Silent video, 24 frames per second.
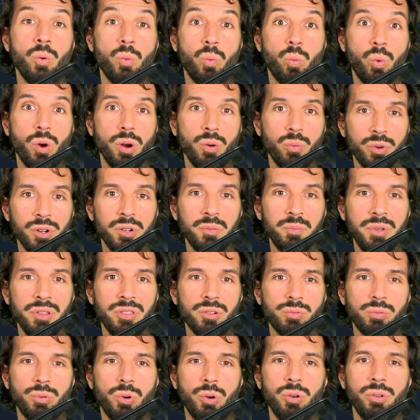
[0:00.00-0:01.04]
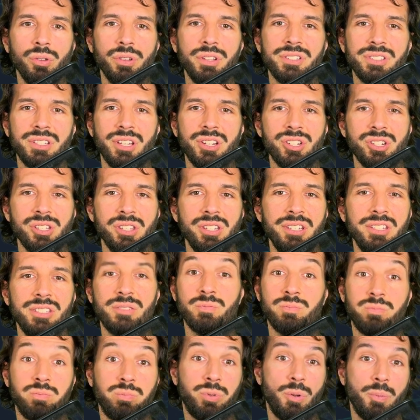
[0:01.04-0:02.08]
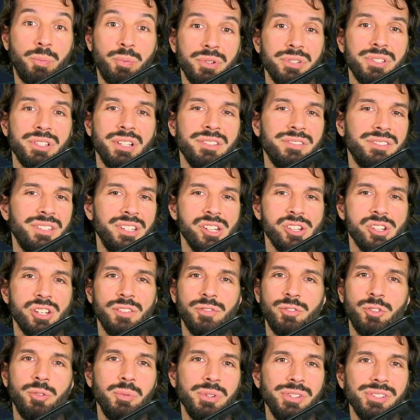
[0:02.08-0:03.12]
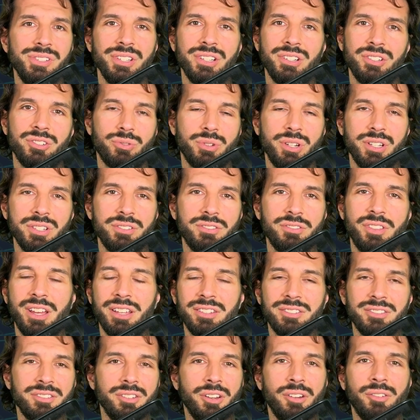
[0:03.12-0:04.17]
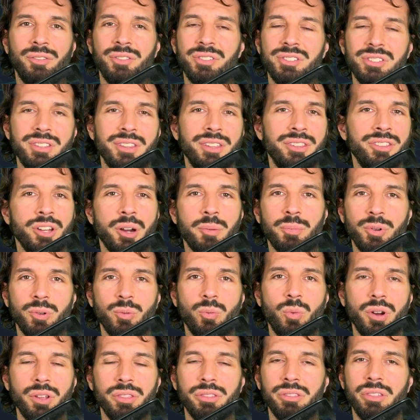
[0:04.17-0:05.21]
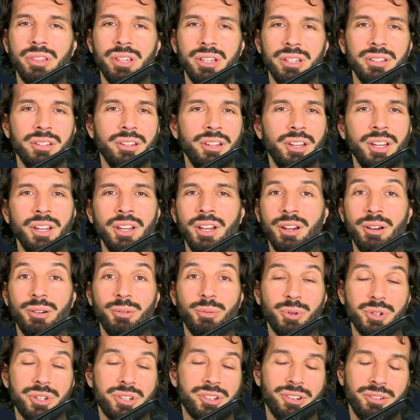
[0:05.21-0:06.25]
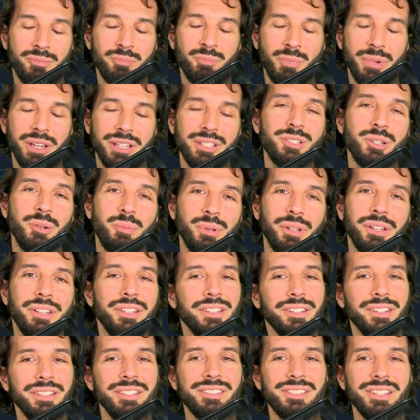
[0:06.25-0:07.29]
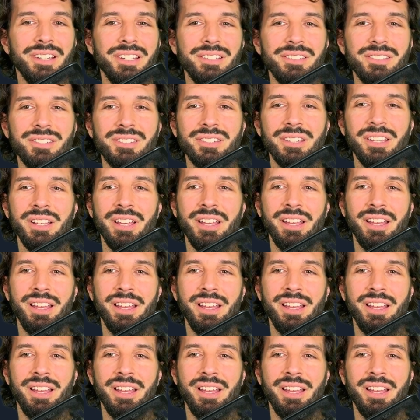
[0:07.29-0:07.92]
What would be the role? Essentially, is representation of community interests. That's obviously the number one thing, which makes completely sense.